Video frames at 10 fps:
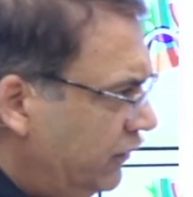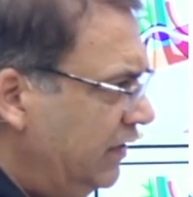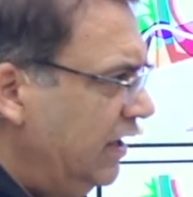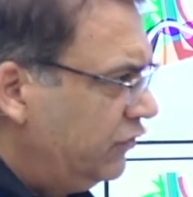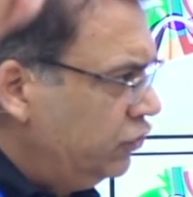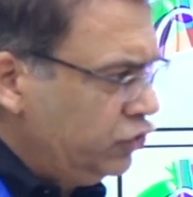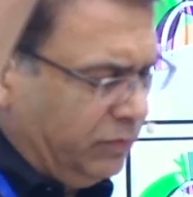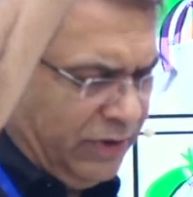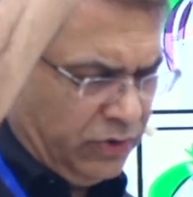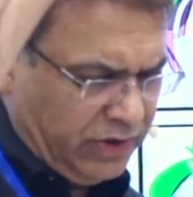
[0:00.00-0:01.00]
to 6, you
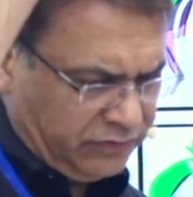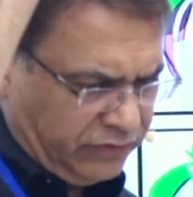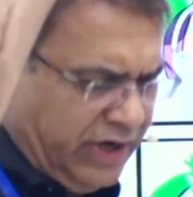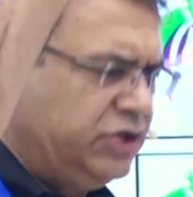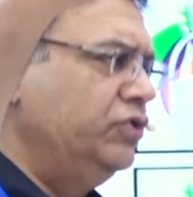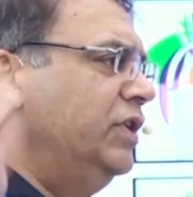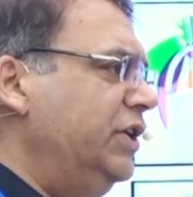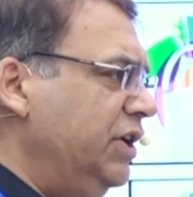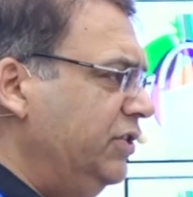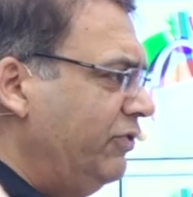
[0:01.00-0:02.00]
should be going straight to the
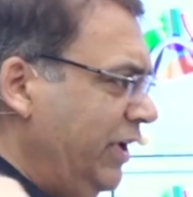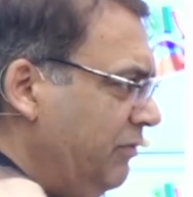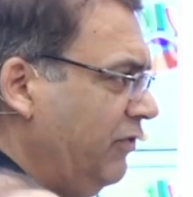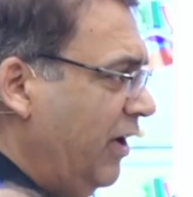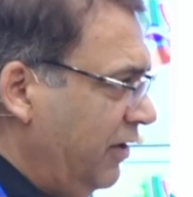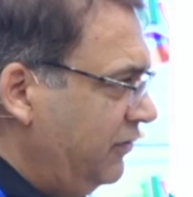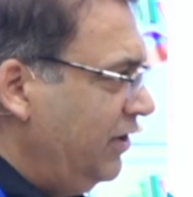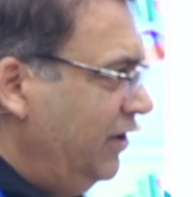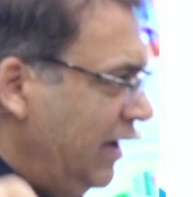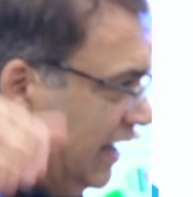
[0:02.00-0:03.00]
D3
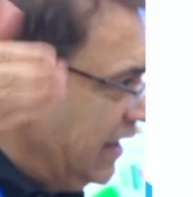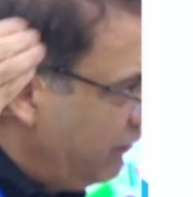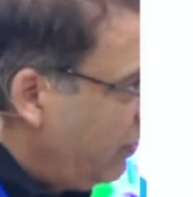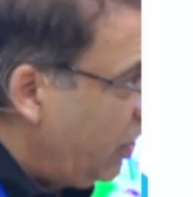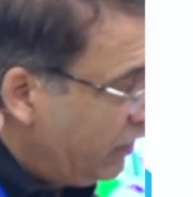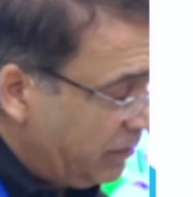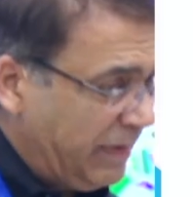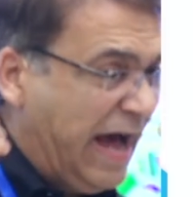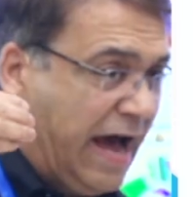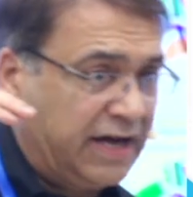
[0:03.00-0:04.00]
first and then following
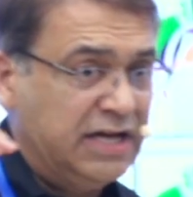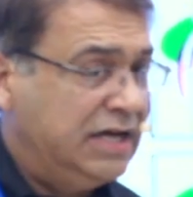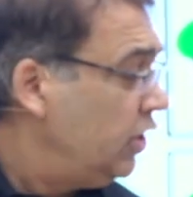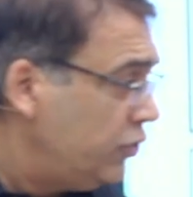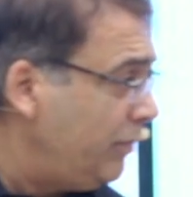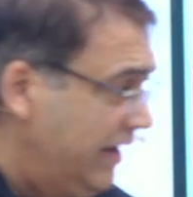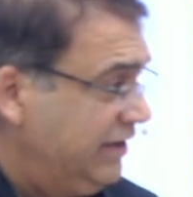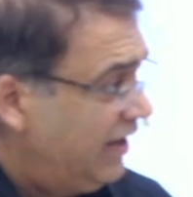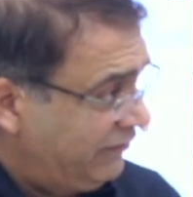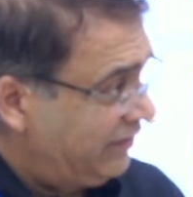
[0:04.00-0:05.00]
back.
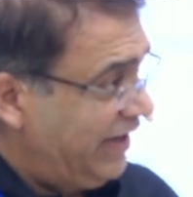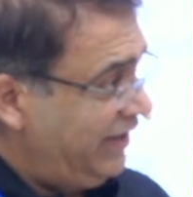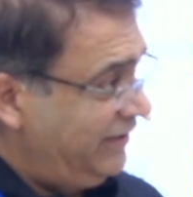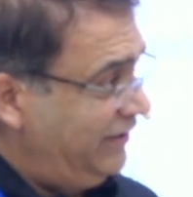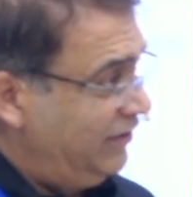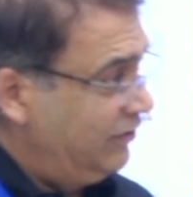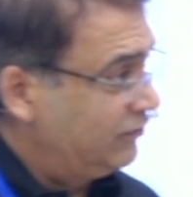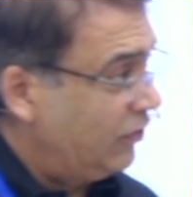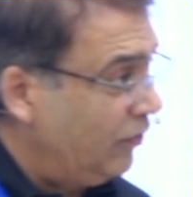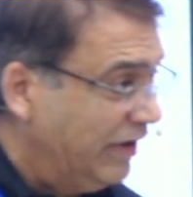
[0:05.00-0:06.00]
Nobody does that.
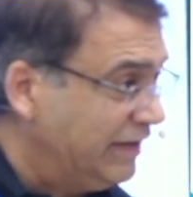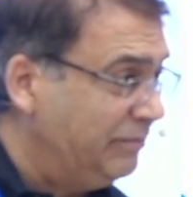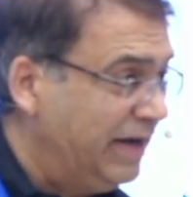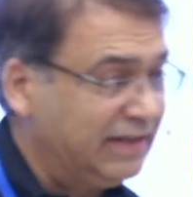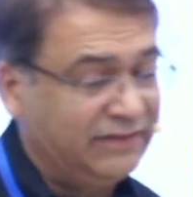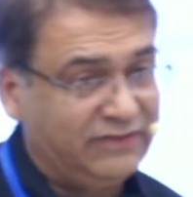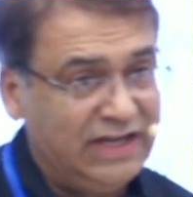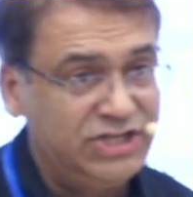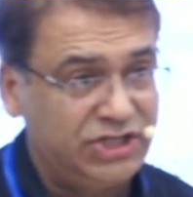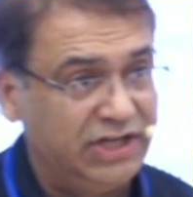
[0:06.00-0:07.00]
So when they made the
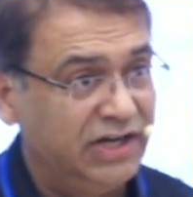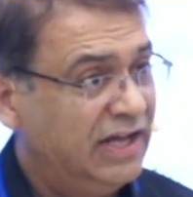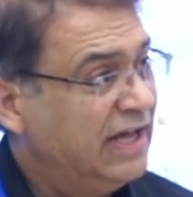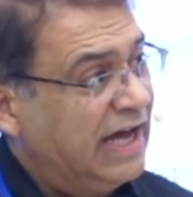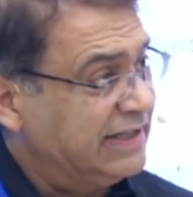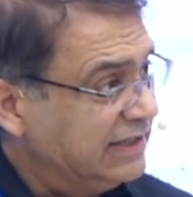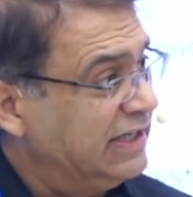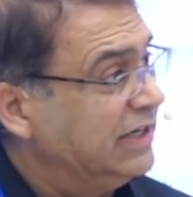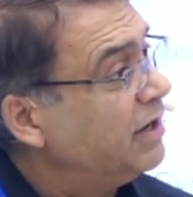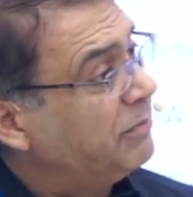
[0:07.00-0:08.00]
station, I think
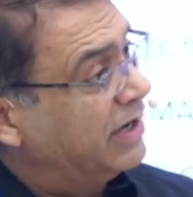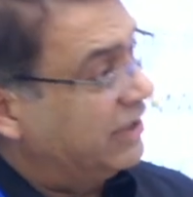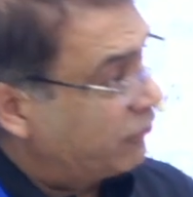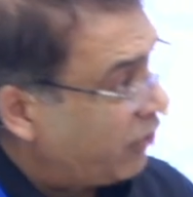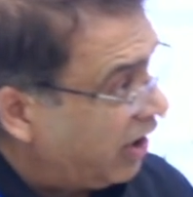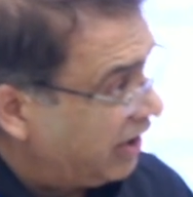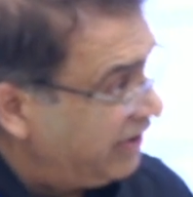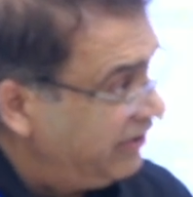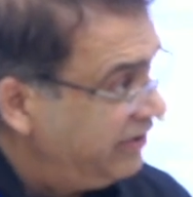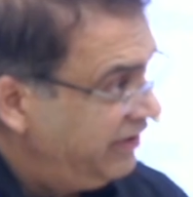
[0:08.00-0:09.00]
they numbered it
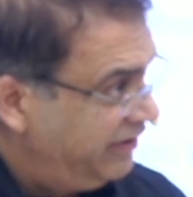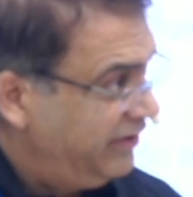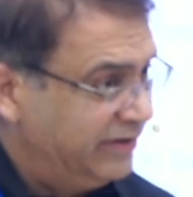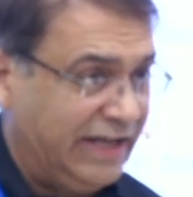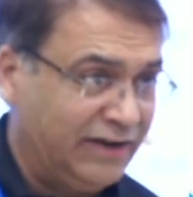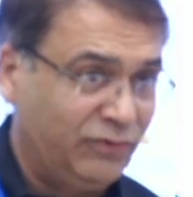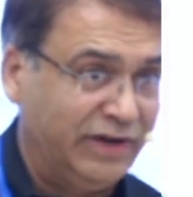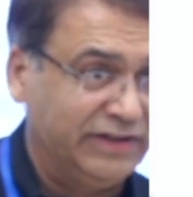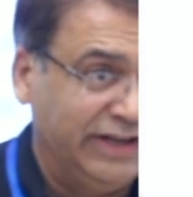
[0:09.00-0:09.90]
wrong. That's one